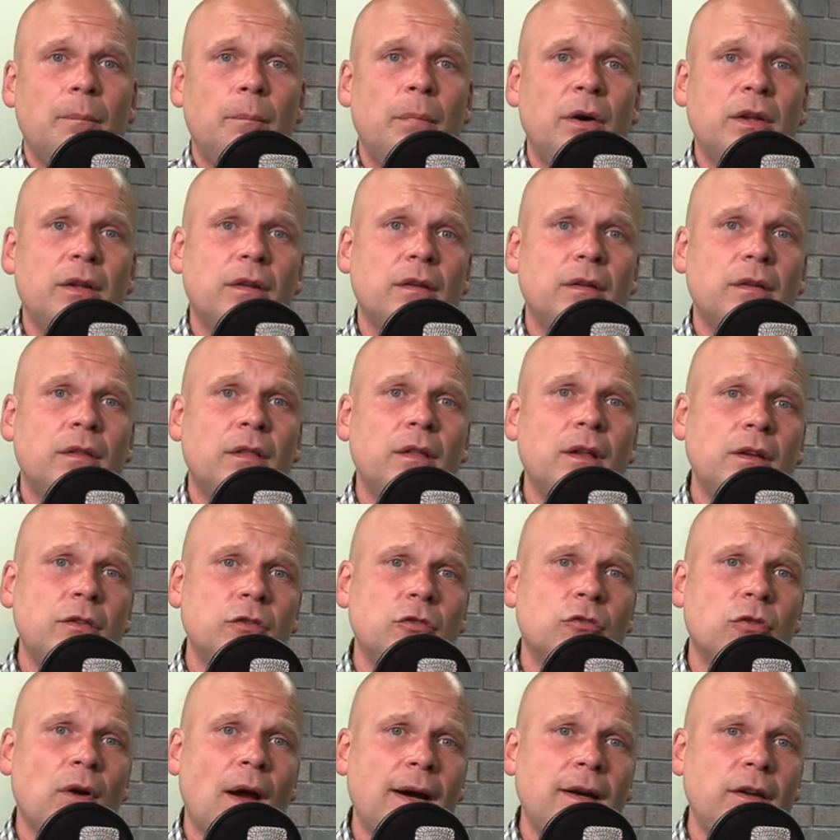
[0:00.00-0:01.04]
But then
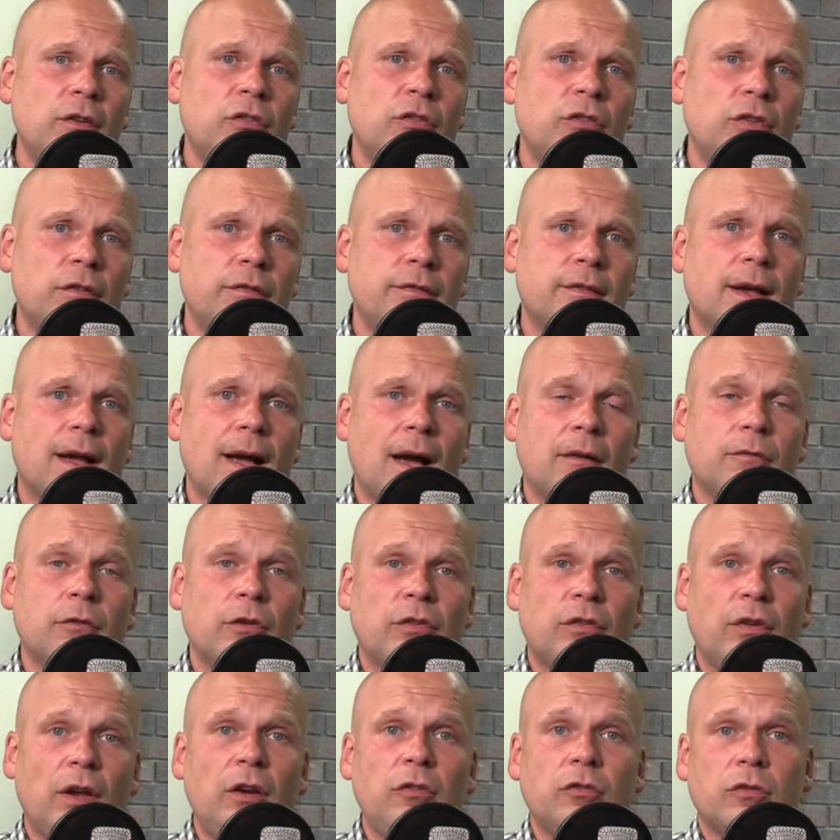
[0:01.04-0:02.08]
try to shift the
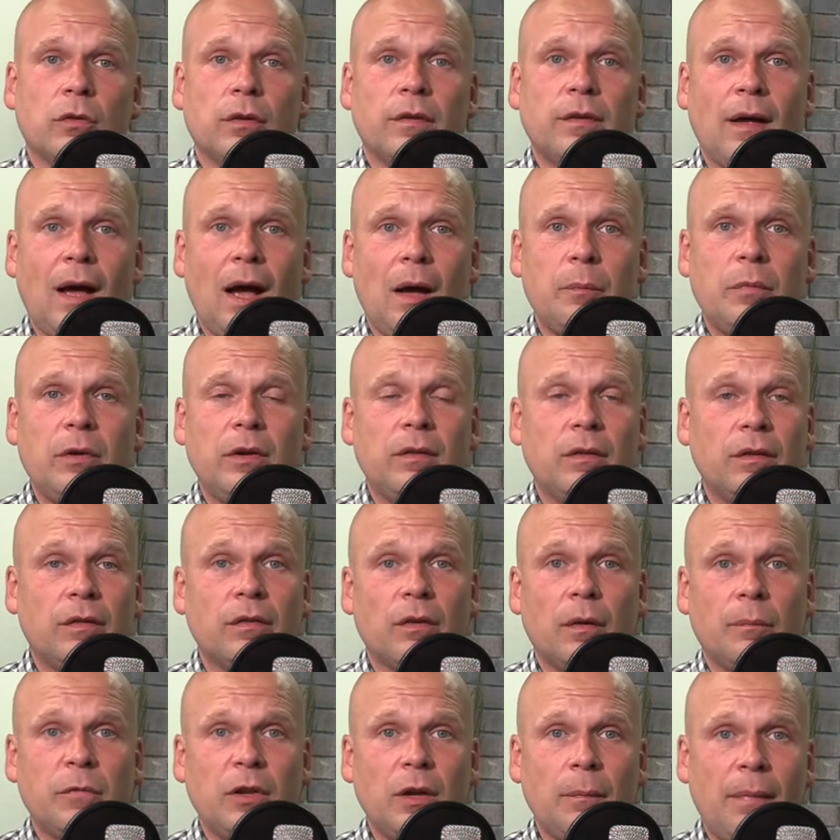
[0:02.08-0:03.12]
conversation or topic to
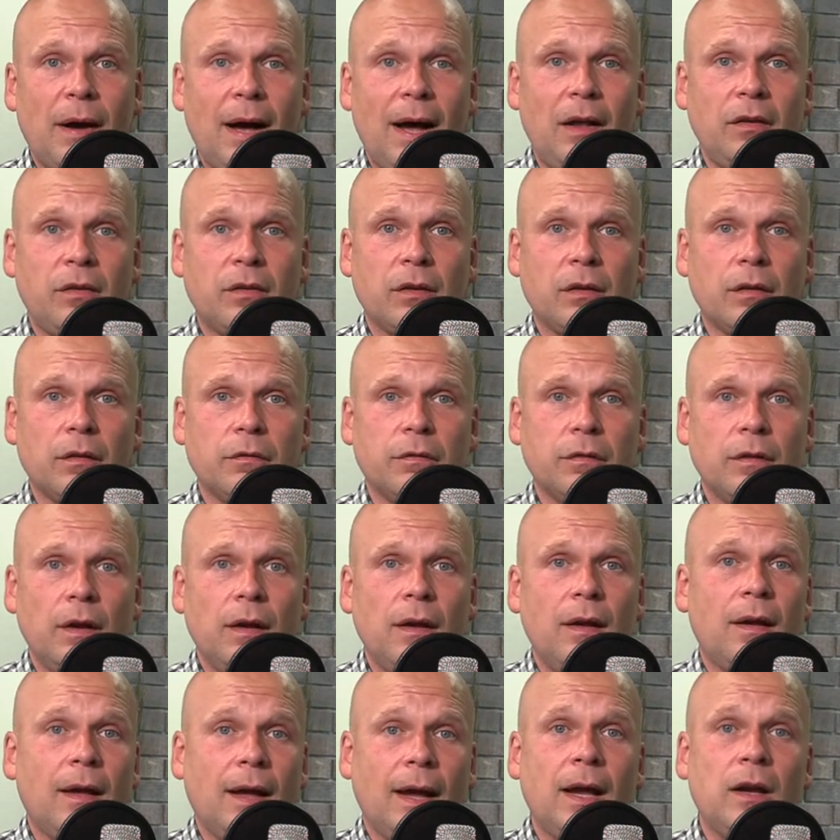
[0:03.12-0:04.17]
something positive
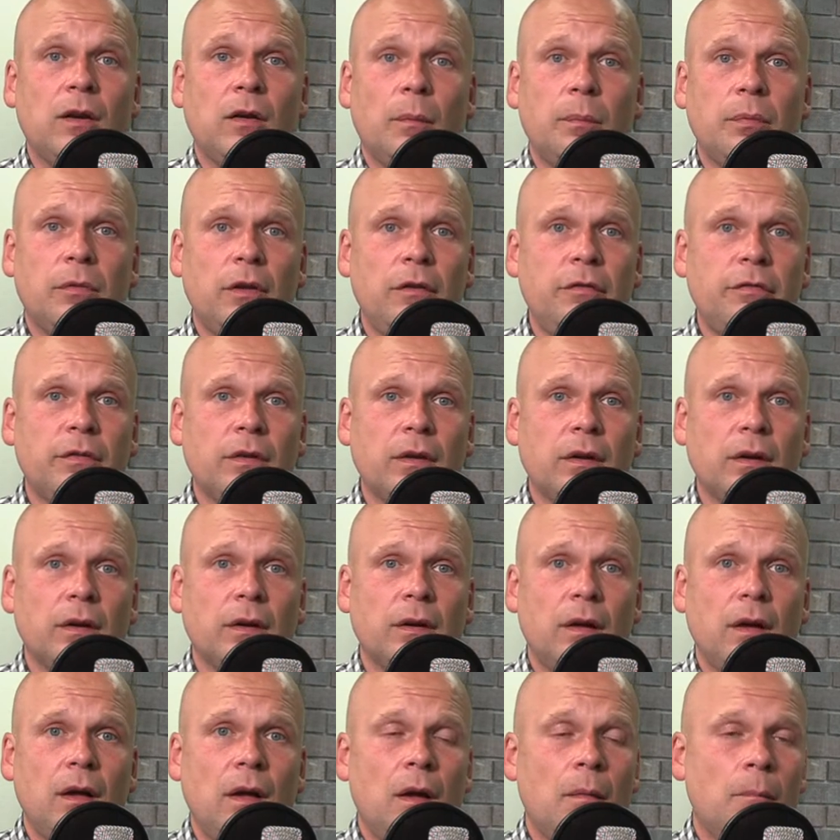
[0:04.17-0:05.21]
and uplifting.
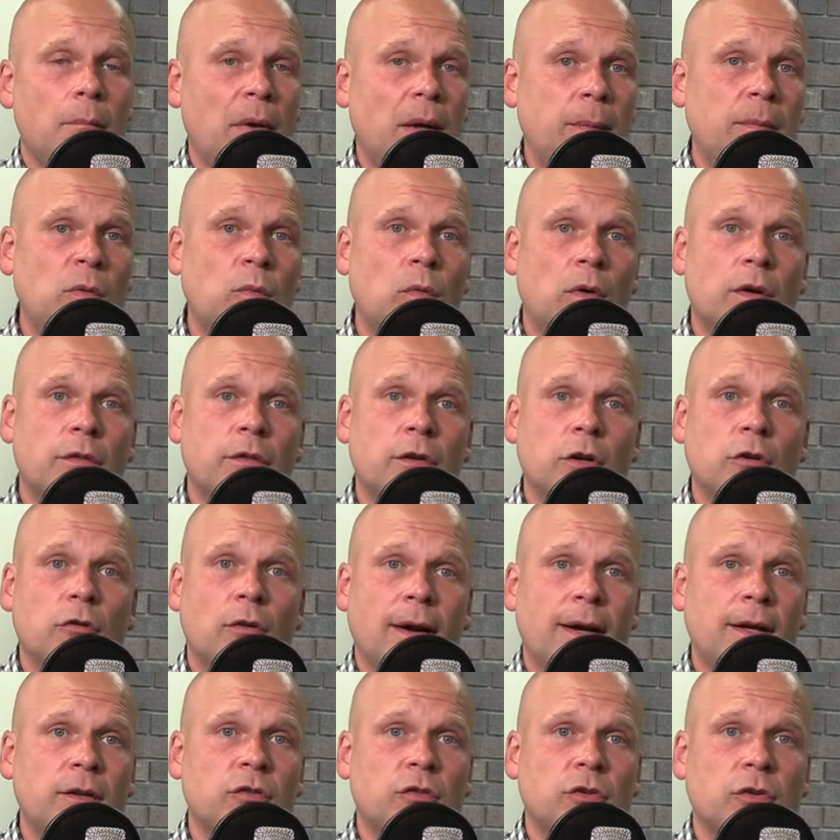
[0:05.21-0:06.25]
Maybe one of their
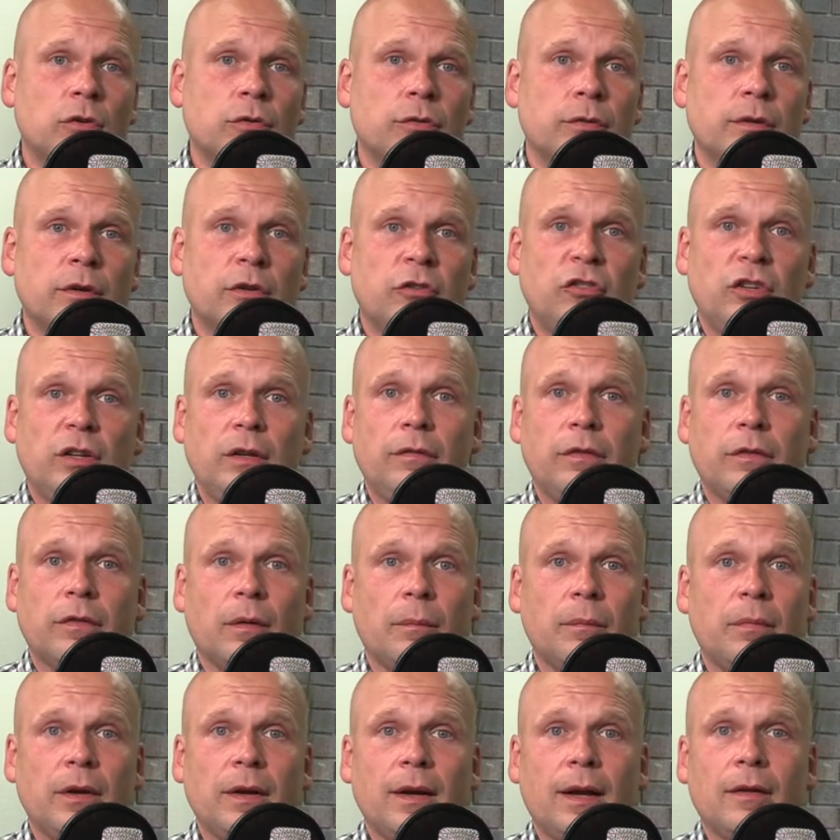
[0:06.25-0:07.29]
grandchildren achieved
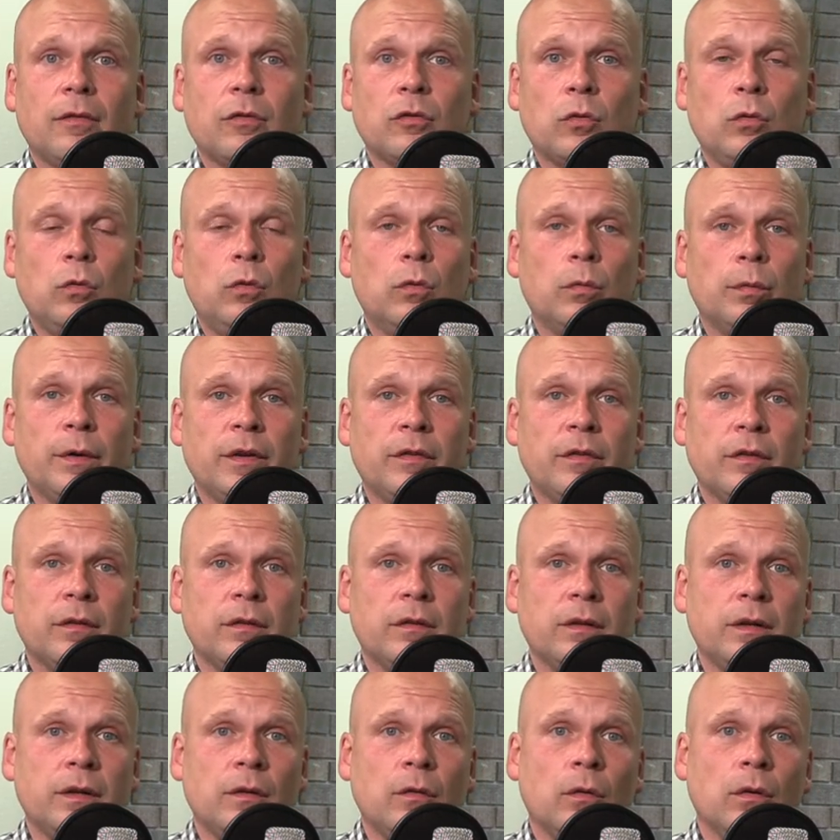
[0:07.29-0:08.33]
something at school
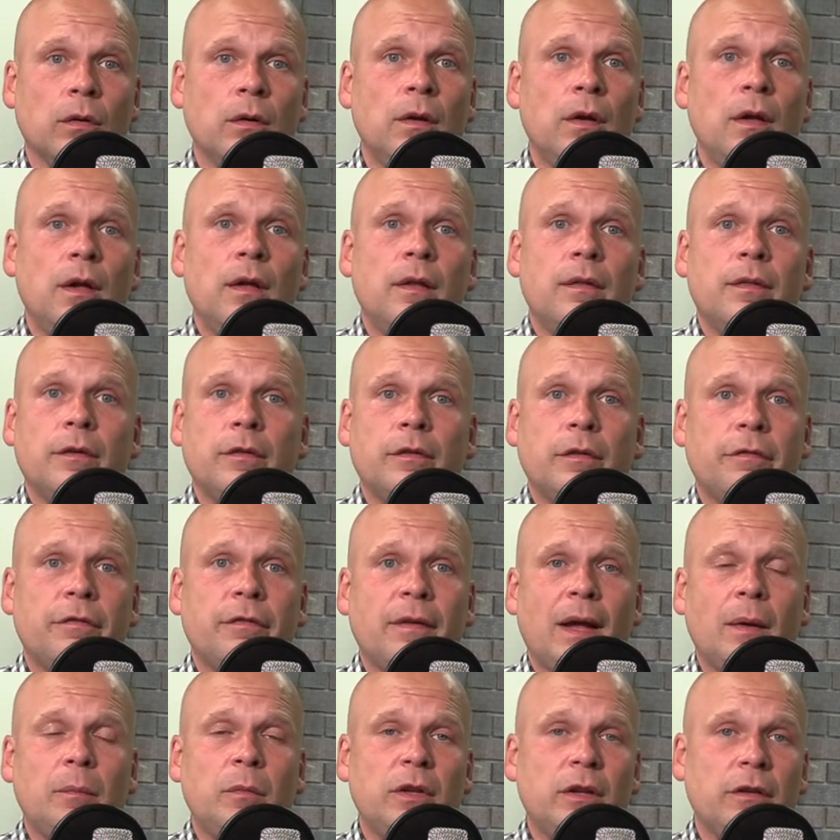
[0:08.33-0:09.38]
recently, or there's a
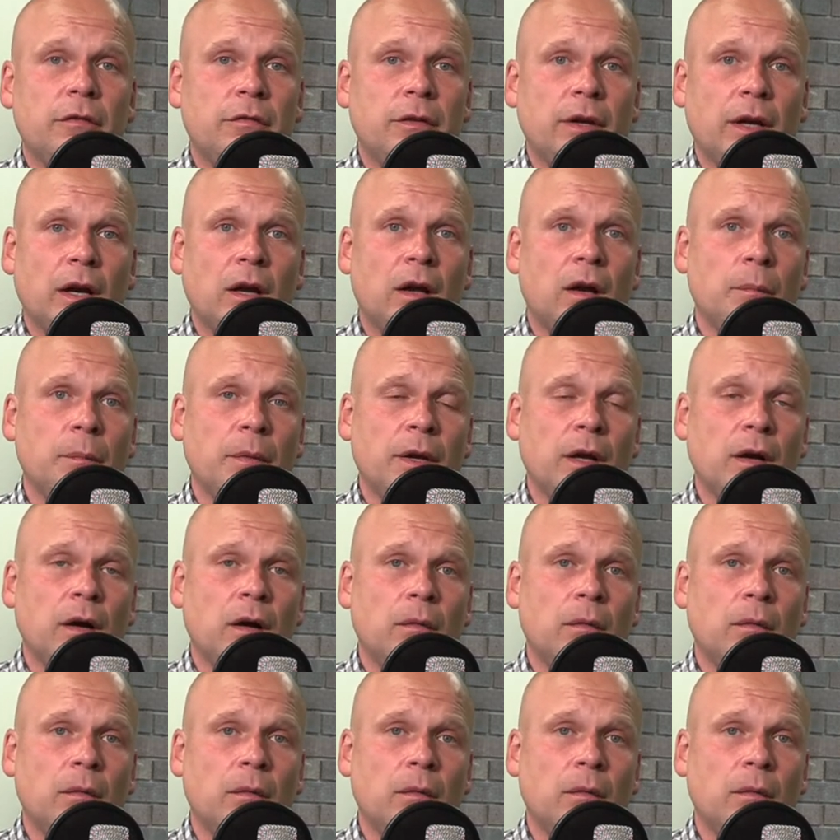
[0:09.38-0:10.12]
family event coming